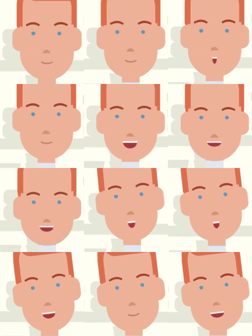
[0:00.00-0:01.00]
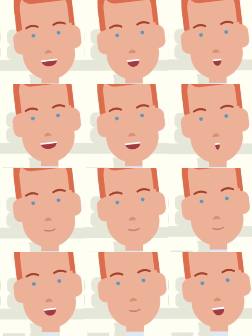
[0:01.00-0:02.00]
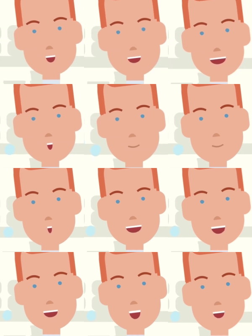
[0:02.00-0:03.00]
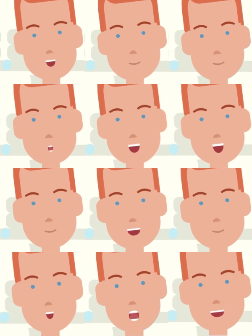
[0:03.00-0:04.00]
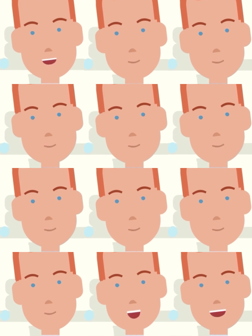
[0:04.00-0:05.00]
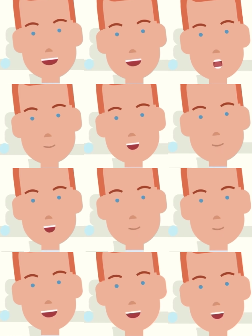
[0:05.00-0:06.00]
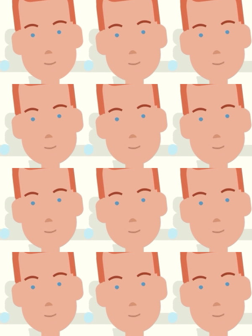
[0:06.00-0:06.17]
Essentially, it comes down to the federal Know Your Client requirements. Do you have any questions for me?